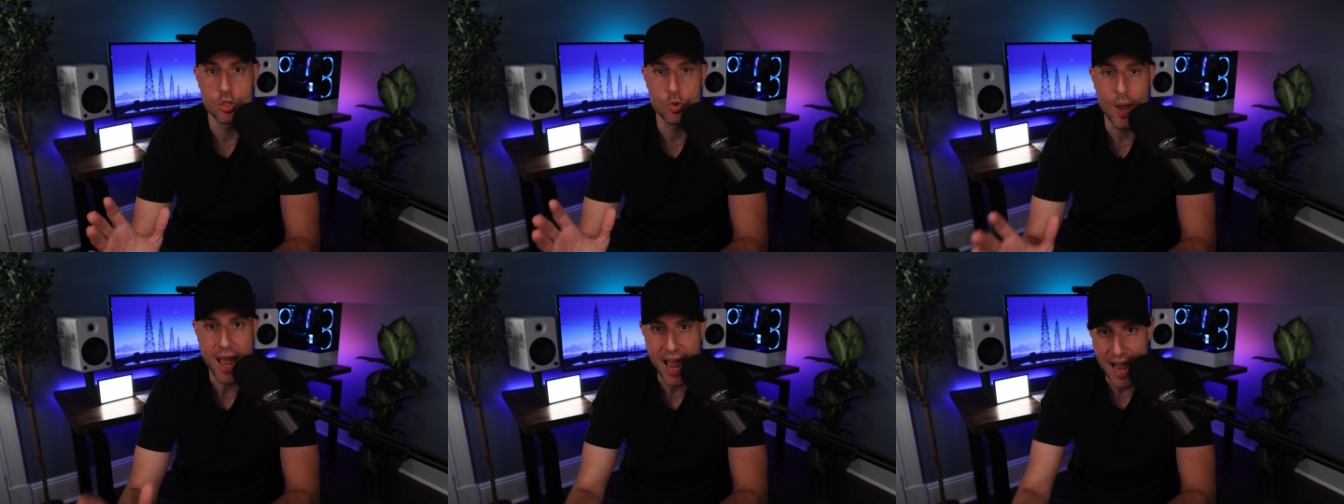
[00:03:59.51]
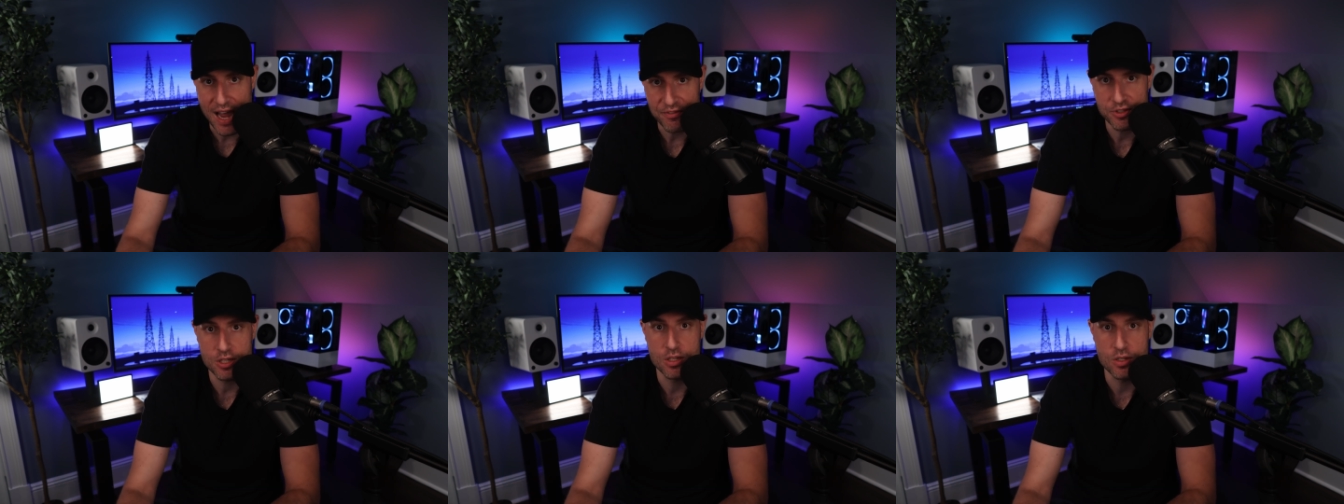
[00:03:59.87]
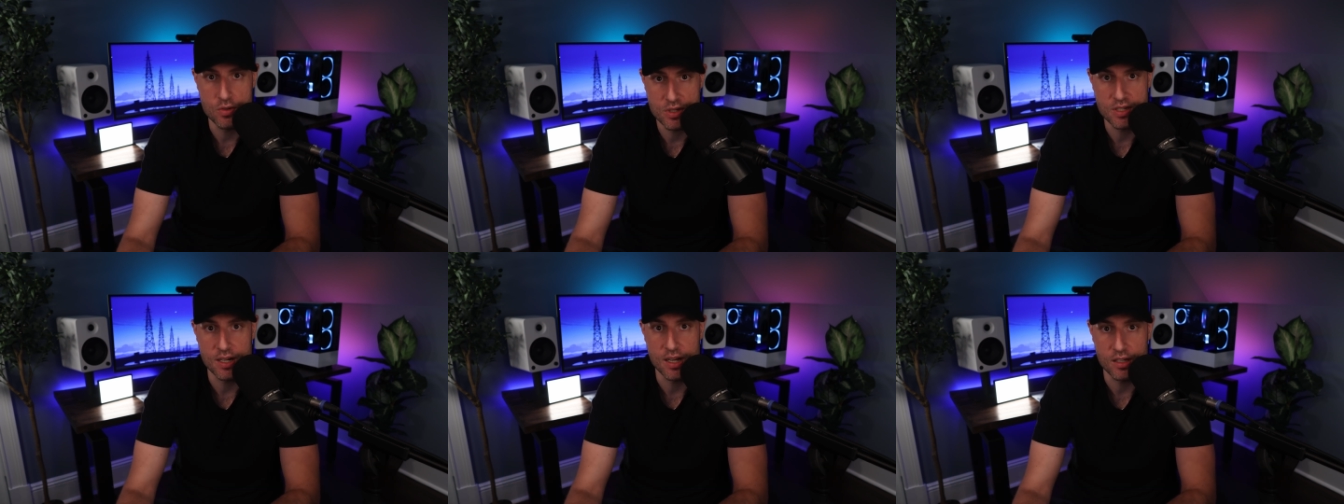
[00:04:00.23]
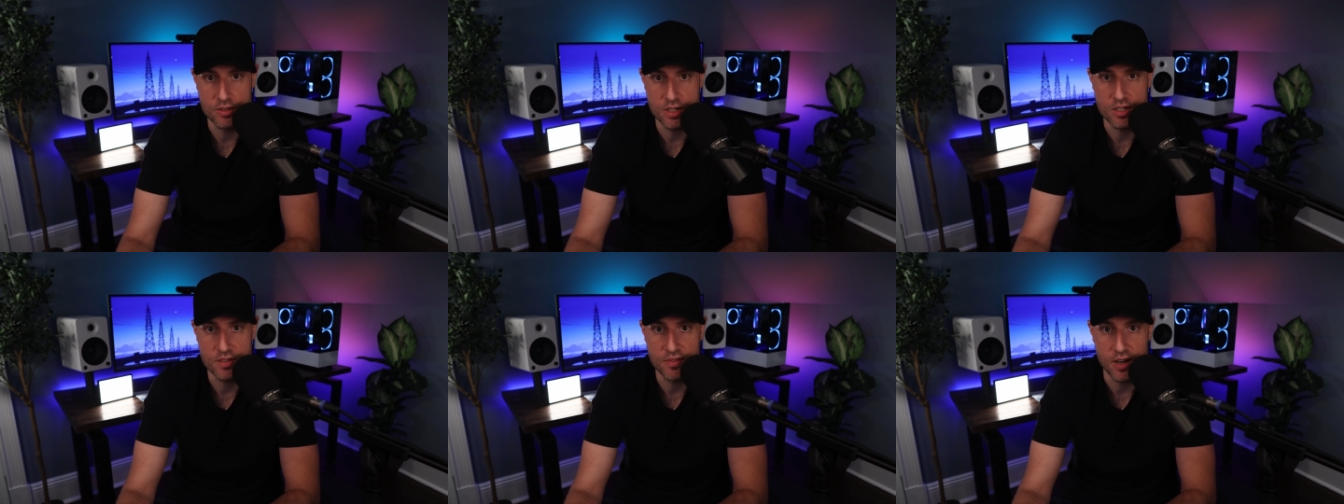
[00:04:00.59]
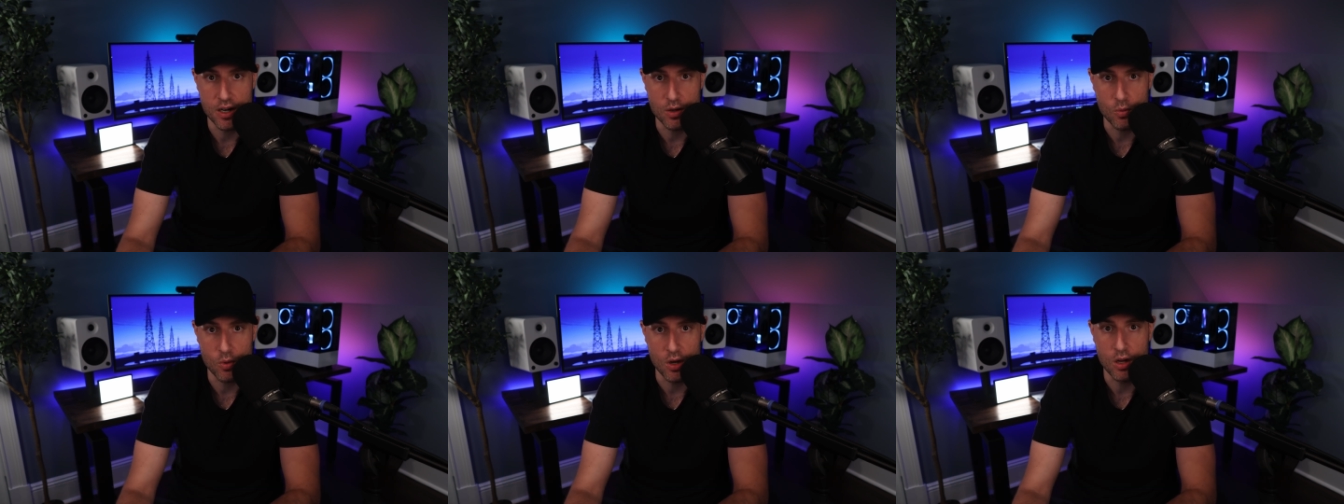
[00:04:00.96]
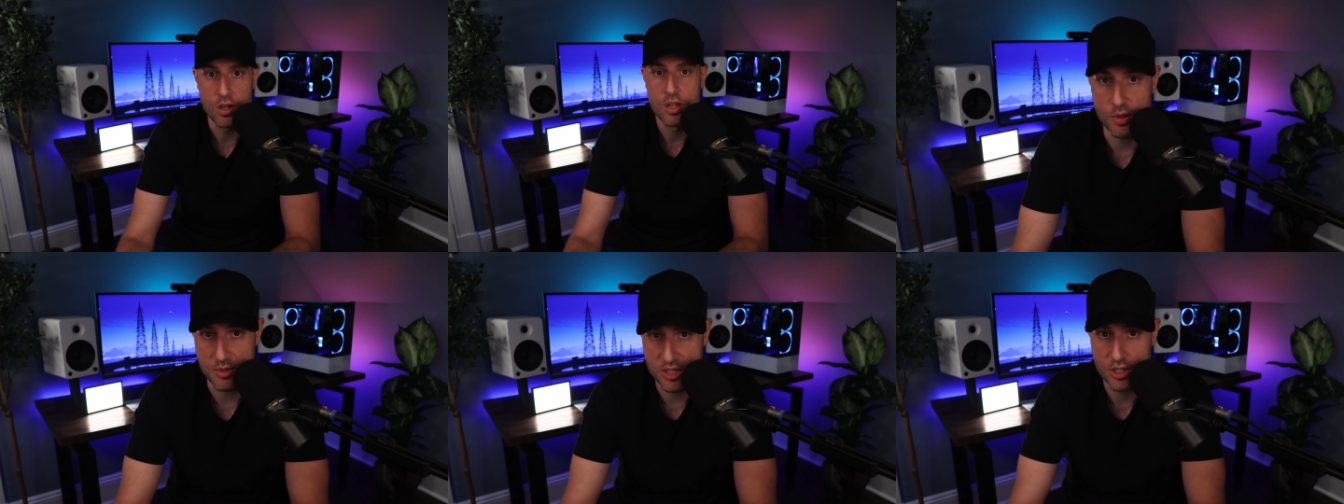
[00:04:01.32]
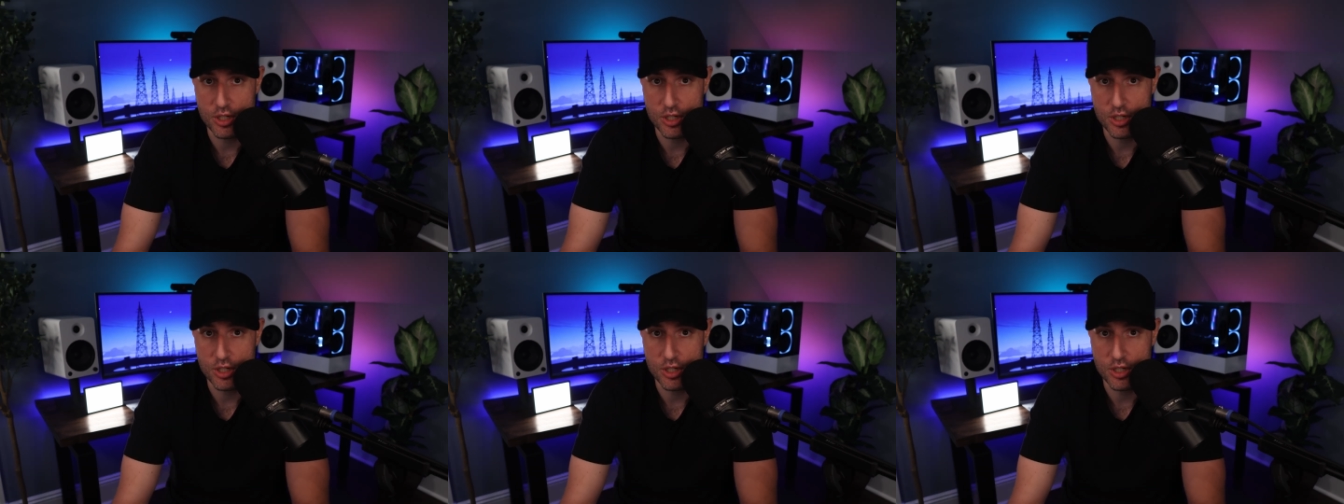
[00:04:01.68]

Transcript: you have to use Synology's firewall. From a